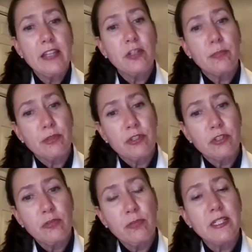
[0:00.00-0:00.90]
and to
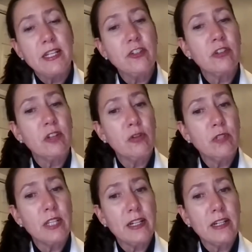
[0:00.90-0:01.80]
pursue potential
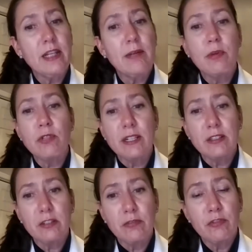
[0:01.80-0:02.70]
hotel and
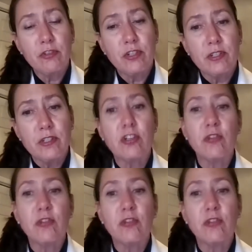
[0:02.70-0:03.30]
motel conversions